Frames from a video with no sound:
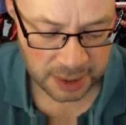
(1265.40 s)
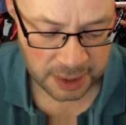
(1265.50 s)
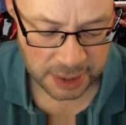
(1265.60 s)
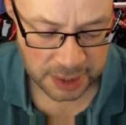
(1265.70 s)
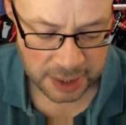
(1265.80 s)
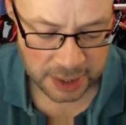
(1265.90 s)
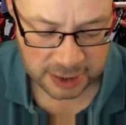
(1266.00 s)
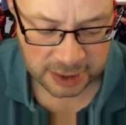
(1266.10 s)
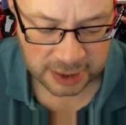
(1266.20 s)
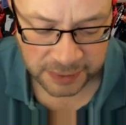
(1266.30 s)
As
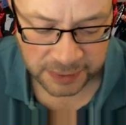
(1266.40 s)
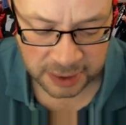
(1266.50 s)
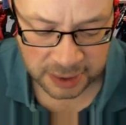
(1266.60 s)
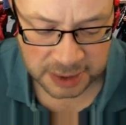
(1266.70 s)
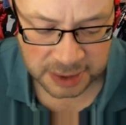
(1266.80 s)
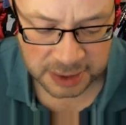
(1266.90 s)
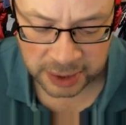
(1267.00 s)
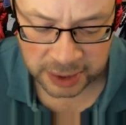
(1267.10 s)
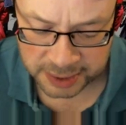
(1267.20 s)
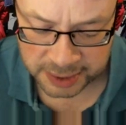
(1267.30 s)
far as we are
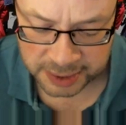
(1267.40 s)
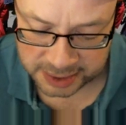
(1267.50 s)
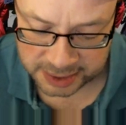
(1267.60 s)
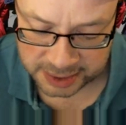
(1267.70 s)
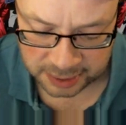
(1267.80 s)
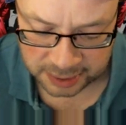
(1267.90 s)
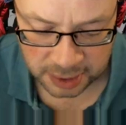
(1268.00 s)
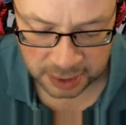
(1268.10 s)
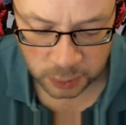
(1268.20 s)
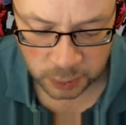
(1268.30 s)
concerned,
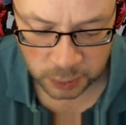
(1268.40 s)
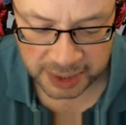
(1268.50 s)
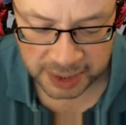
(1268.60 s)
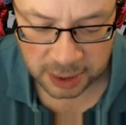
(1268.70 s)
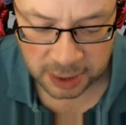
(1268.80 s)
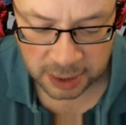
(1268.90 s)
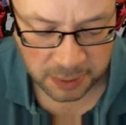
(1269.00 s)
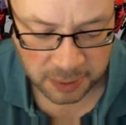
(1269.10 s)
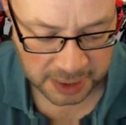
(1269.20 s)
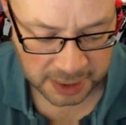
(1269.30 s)
we commemorate
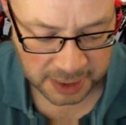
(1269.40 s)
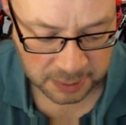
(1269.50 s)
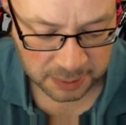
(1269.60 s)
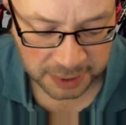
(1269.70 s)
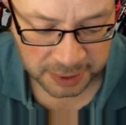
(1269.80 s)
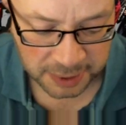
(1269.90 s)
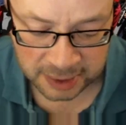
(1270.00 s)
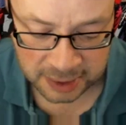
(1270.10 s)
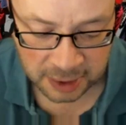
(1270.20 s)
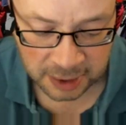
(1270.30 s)
the Mawlid
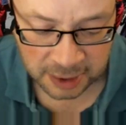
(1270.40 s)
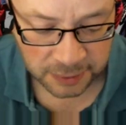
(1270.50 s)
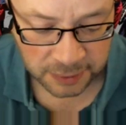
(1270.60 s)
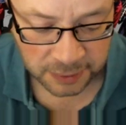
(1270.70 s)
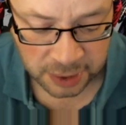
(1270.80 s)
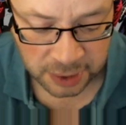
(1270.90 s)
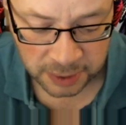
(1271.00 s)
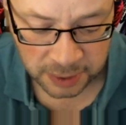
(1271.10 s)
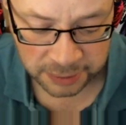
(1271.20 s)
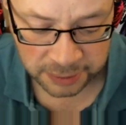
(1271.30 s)
for no other
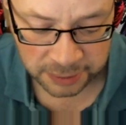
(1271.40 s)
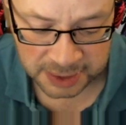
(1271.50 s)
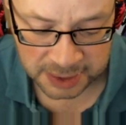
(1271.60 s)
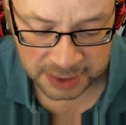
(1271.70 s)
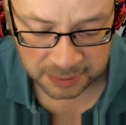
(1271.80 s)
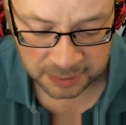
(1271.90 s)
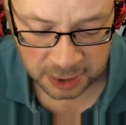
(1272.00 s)
reason but